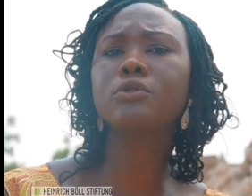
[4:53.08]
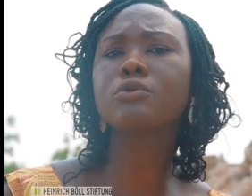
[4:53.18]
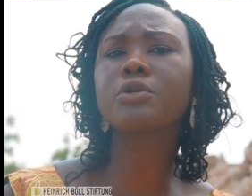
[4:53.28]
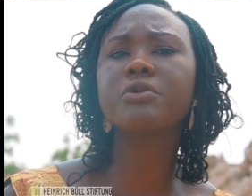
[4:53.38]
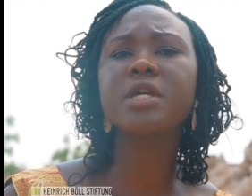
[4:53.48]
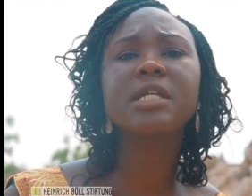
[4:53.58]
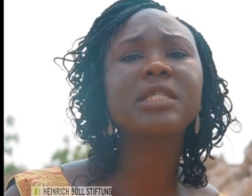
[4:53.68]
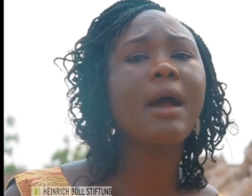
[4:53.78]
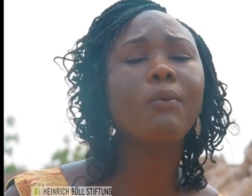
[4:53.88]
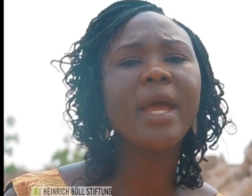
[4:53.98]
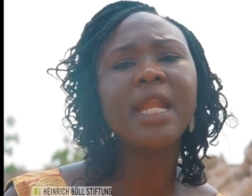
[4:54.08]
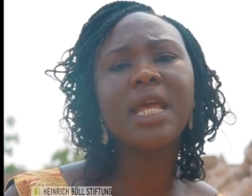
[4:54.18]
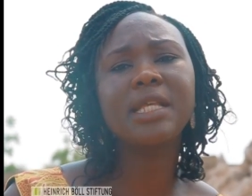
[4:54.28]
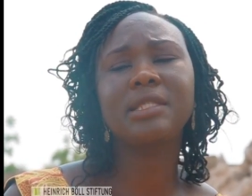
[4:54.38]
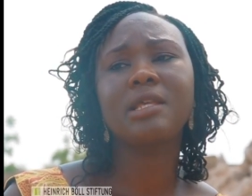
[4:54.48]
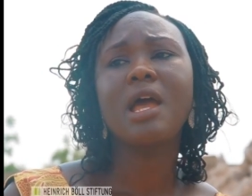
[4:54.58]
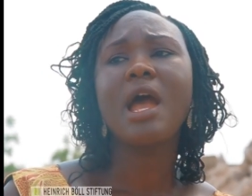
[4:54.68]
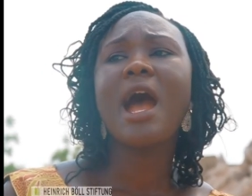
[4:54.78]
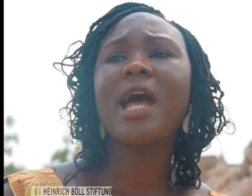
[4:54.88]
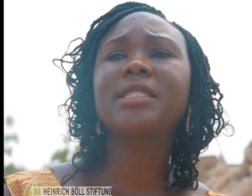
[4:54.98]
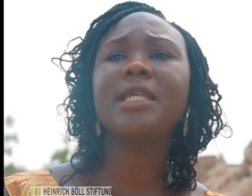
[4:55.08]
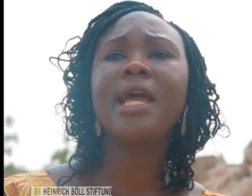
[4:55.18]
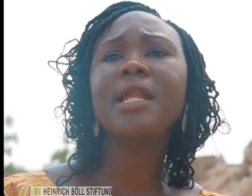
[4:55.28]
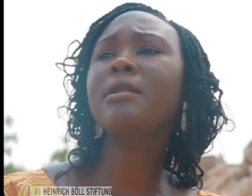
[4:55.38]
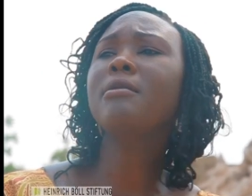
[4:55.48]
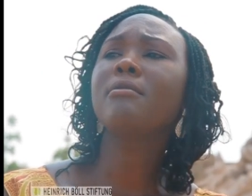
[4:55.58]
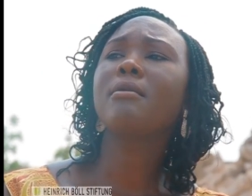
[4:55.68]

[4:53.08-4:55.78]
to create awareness and then